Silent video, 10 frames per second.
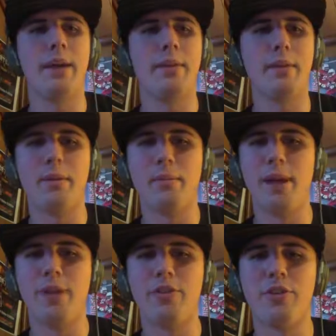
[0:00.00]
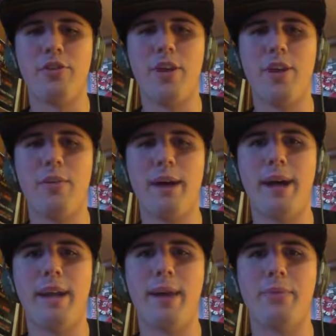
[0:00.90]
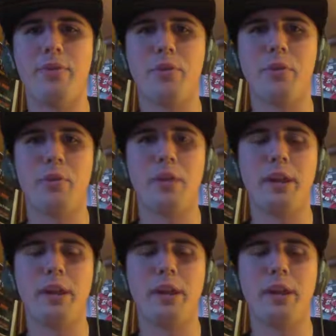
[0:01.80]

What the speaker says: the pleasure is all mine, absolutely.